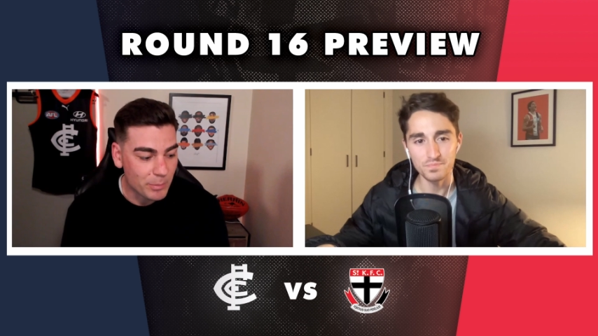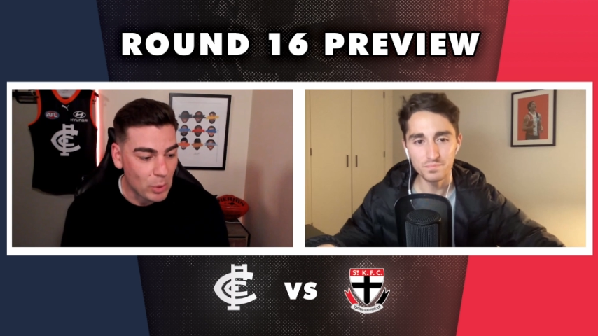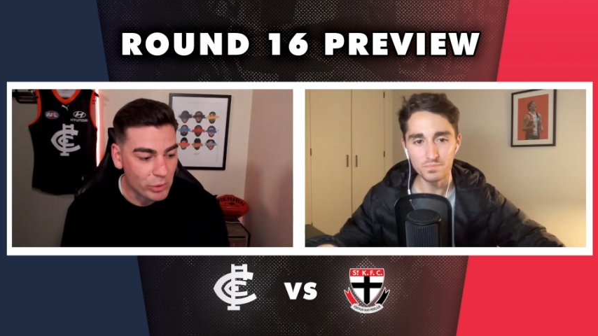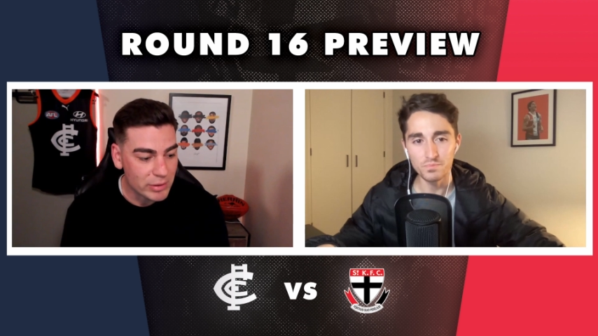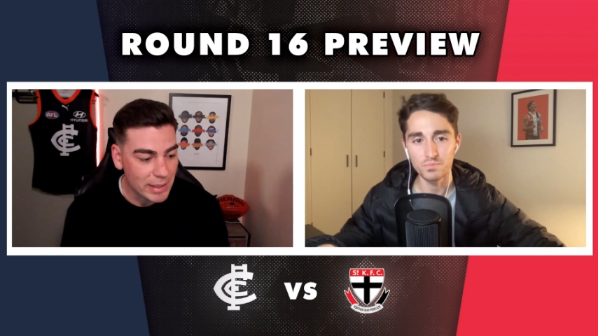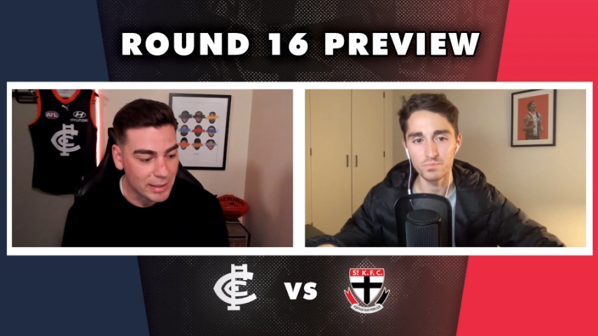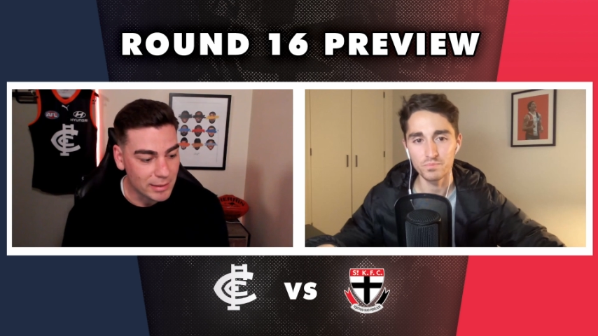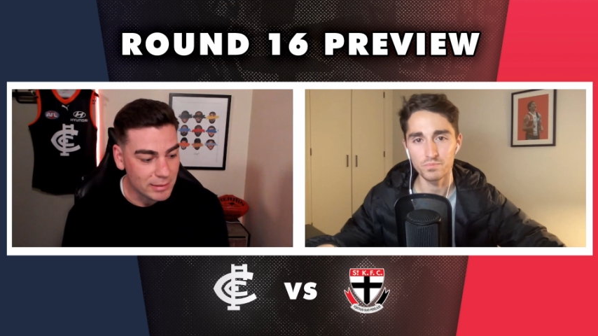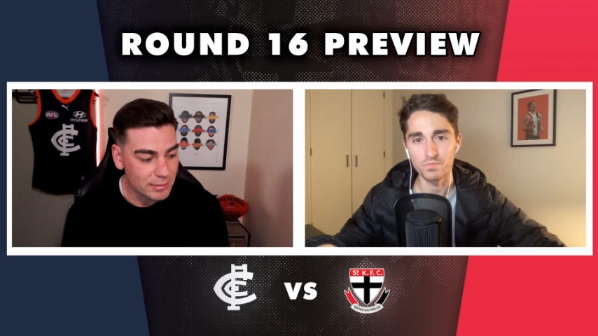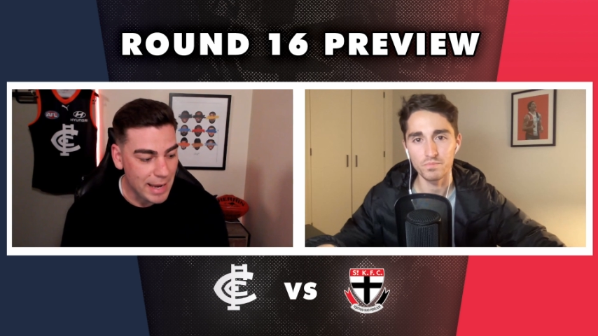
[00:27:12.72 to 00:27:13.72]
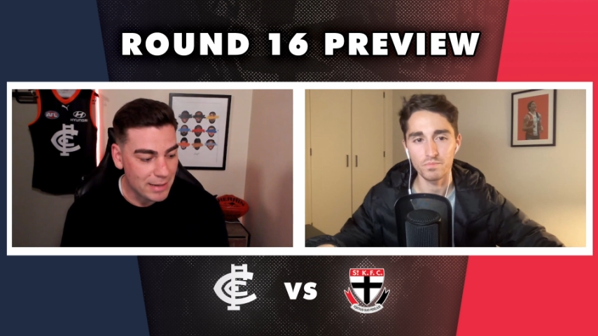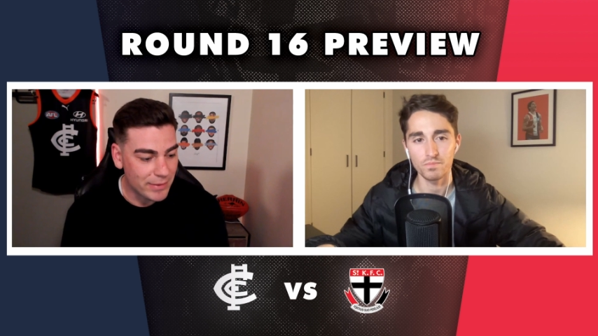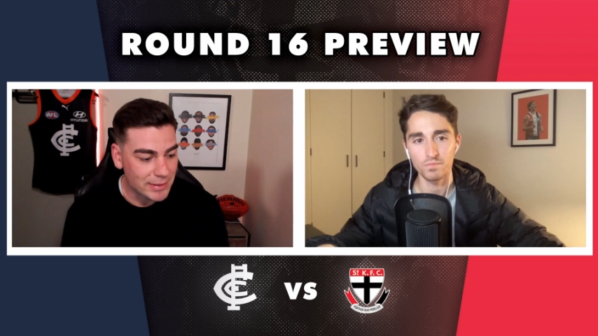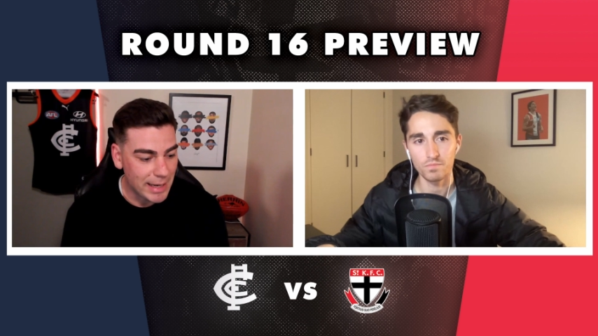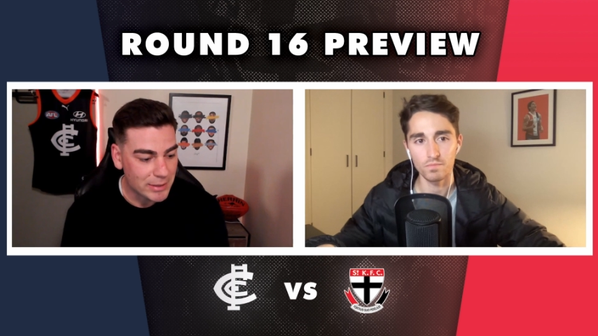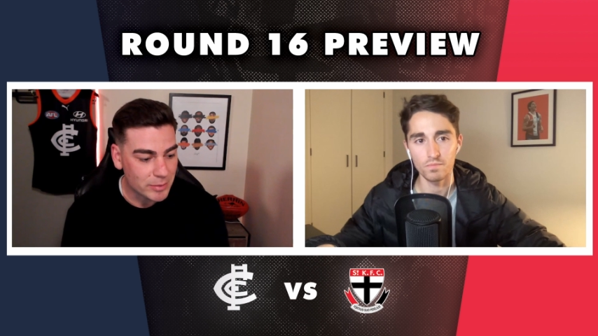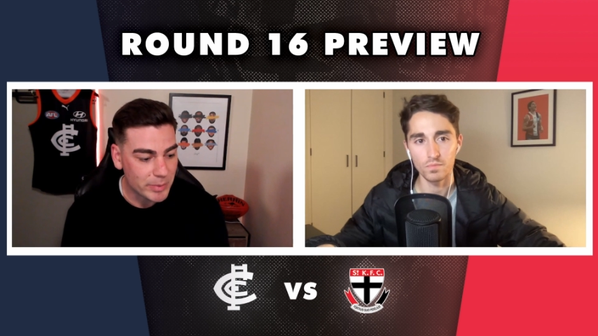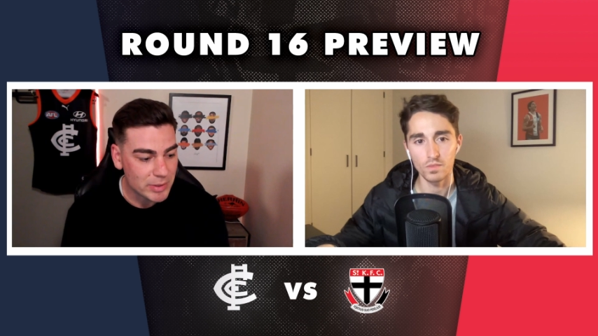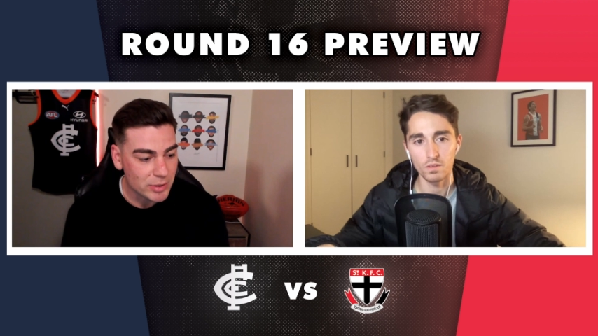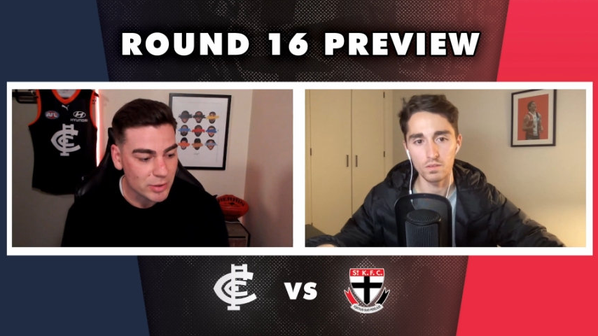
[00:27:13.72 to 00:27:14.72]
Speaker 1: the ball in there in advantageous
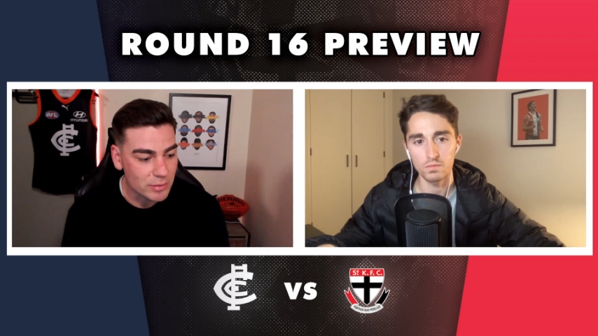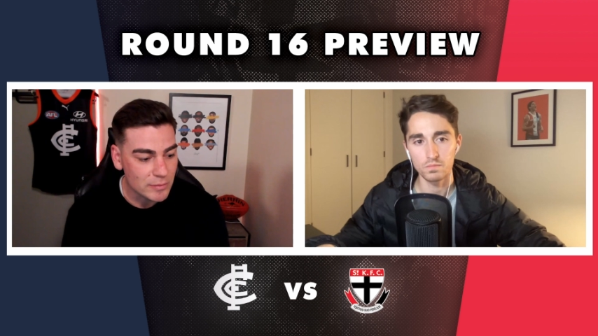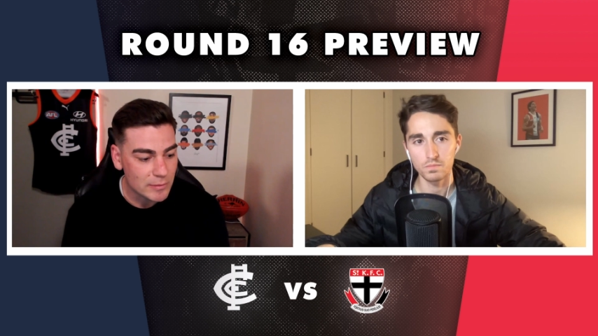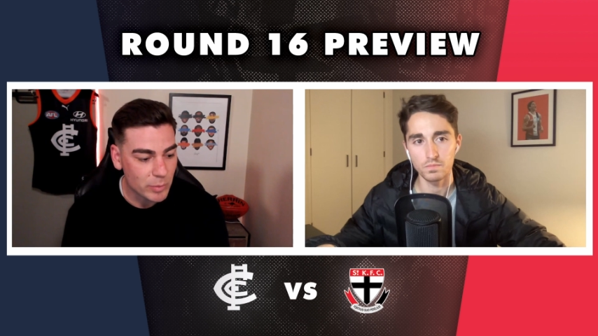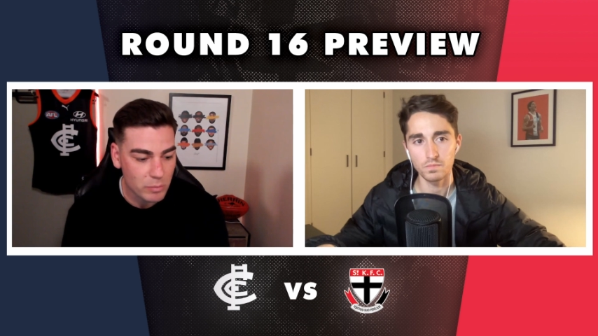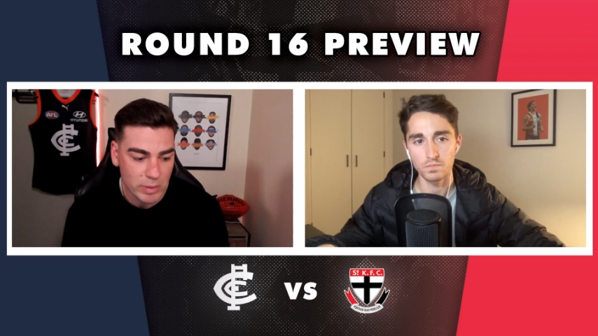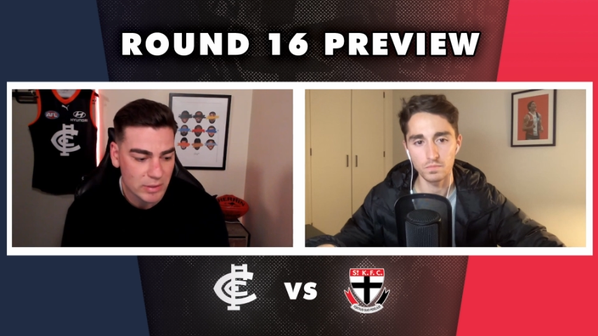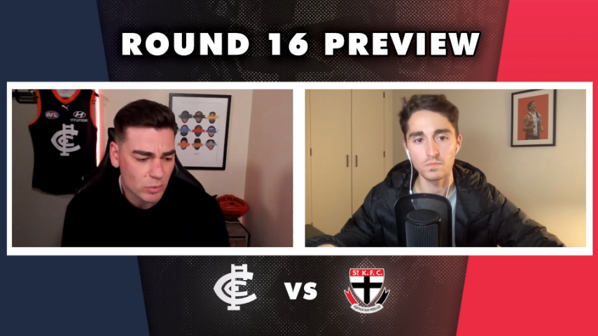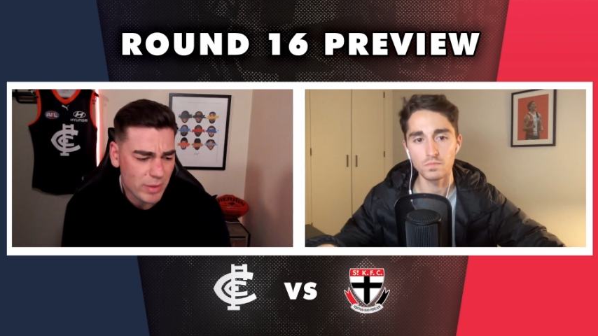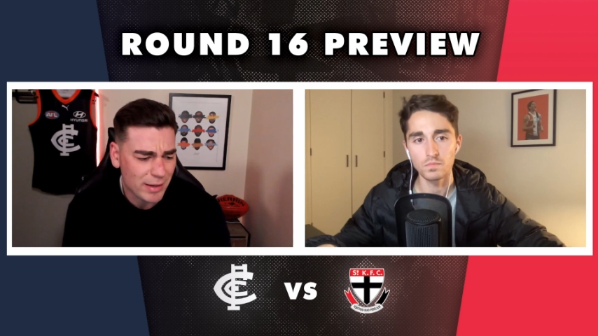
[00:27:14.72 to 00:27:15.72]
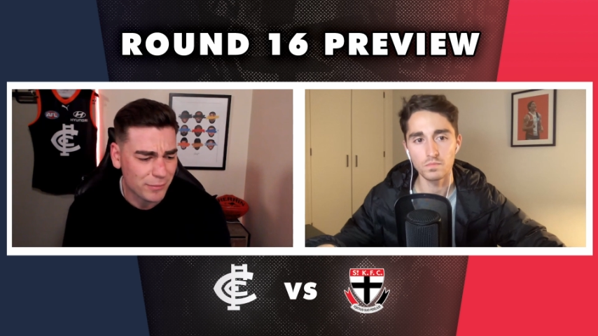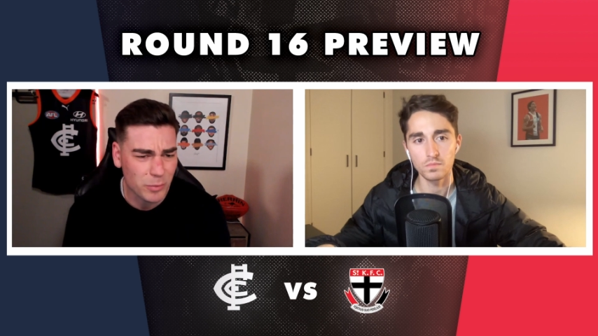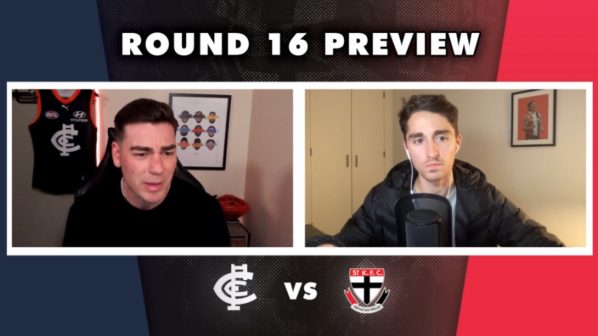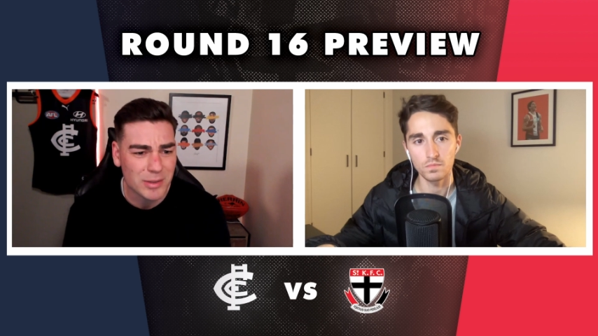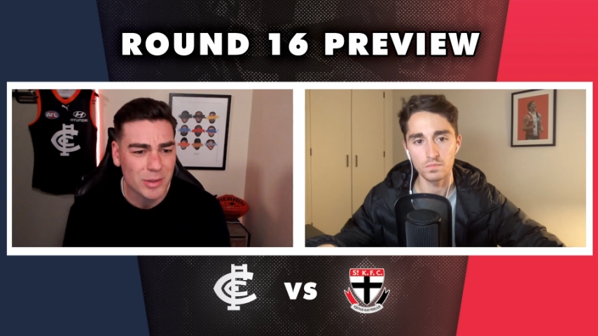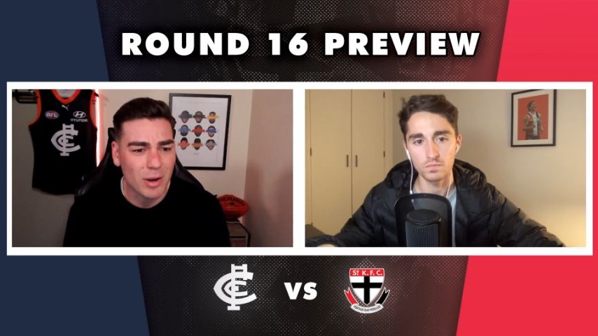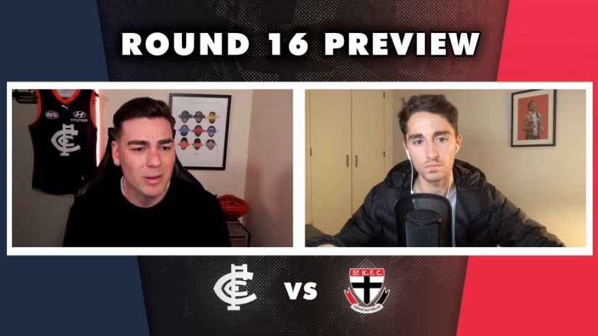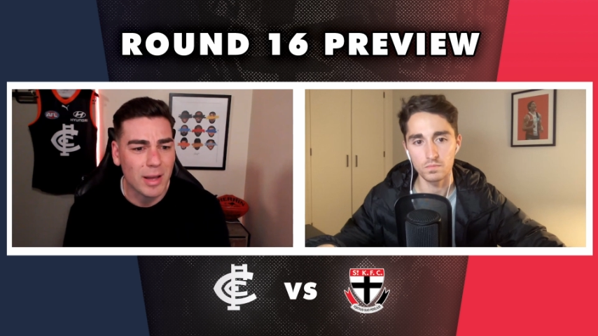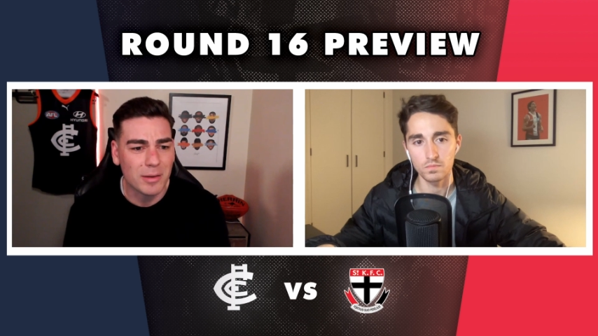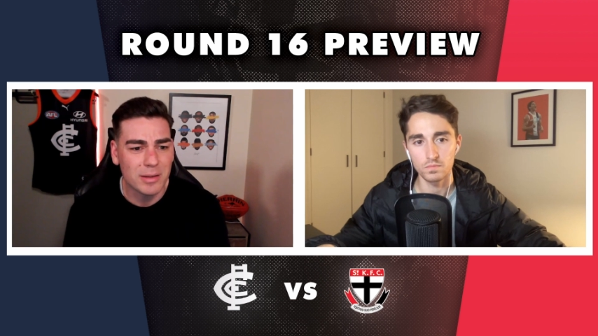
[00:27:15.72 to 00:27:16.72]
positions, we saw that a few weeks ago.
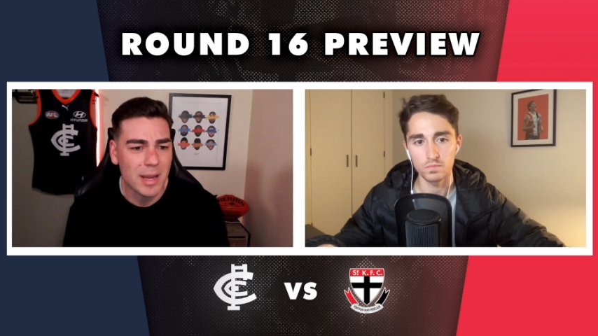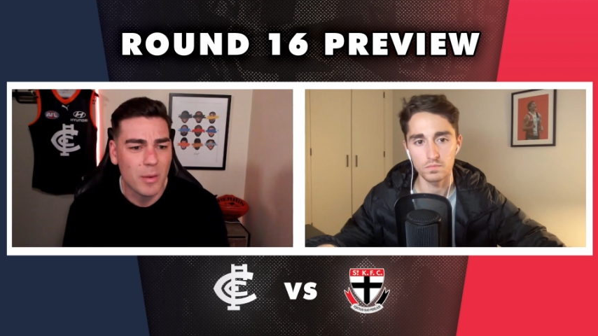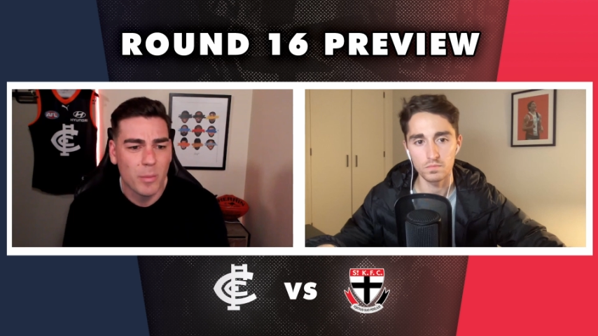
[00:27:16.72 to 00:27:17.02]
Like, yeah,